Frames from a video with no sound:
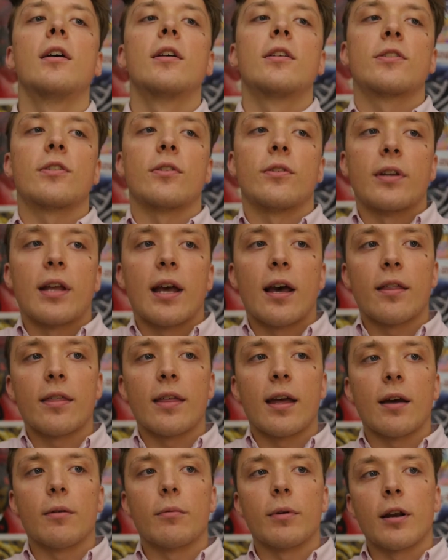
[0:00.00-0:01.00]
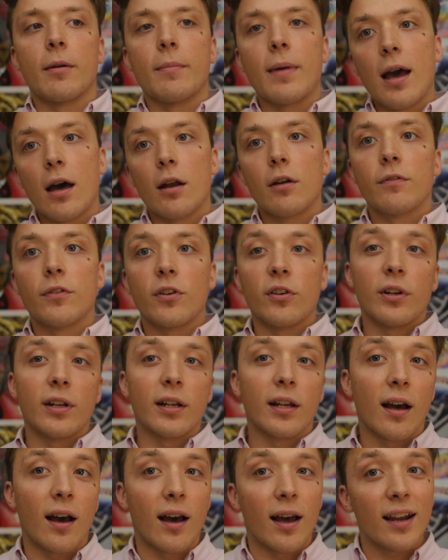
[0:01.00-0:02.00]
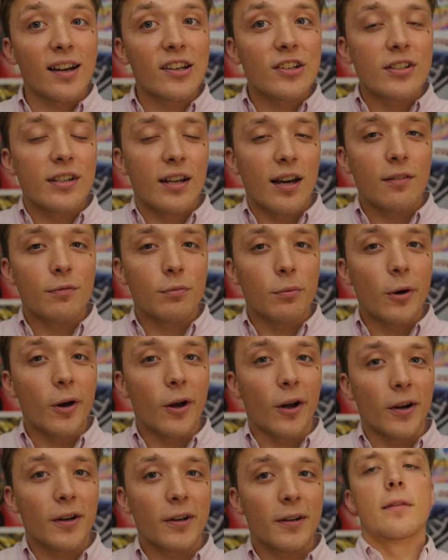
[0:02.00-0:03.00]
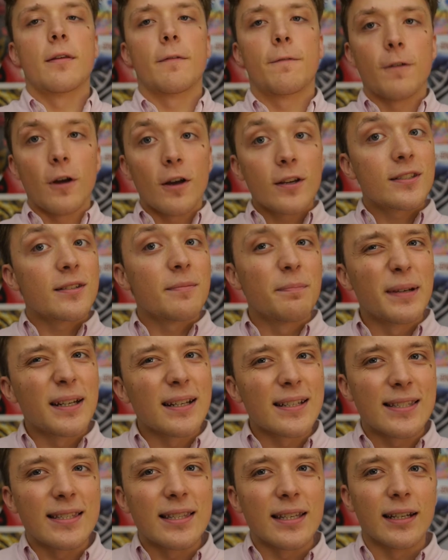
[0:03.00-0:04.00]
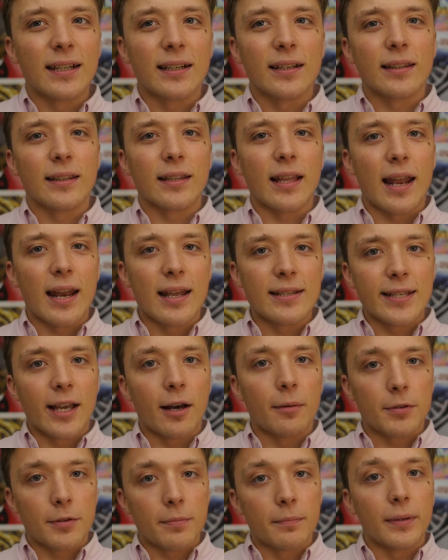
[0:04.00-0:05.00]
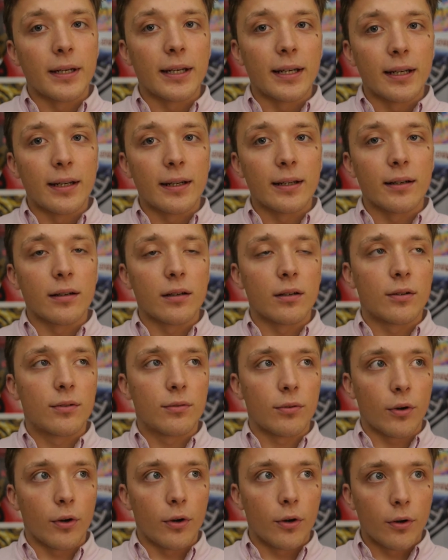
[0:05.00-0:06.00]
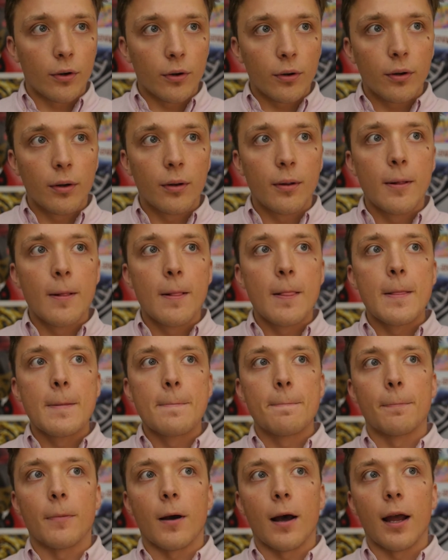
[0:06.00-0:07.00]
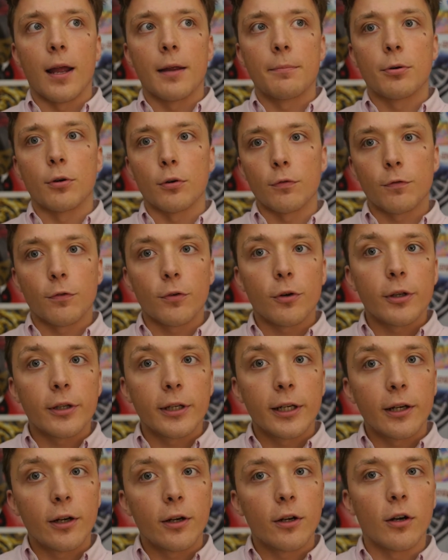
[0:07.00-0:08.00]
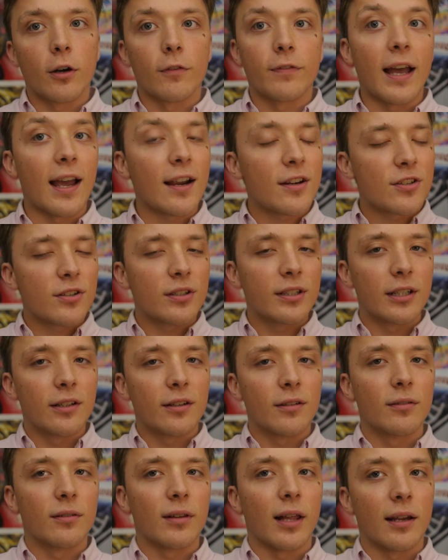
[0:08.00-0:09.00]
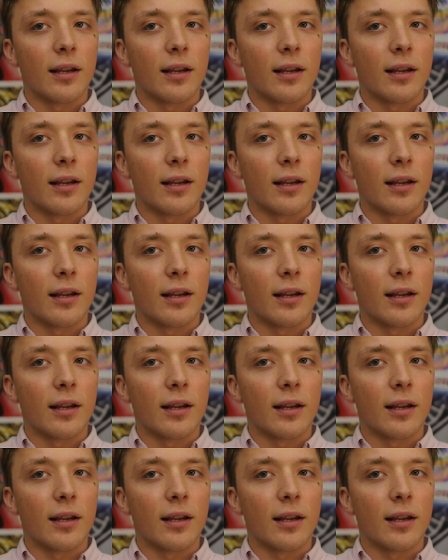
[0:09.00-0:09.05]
So now that when I'm out of uni, I actually have work. The first and biggest thing that has helped me grow my portfolio of actually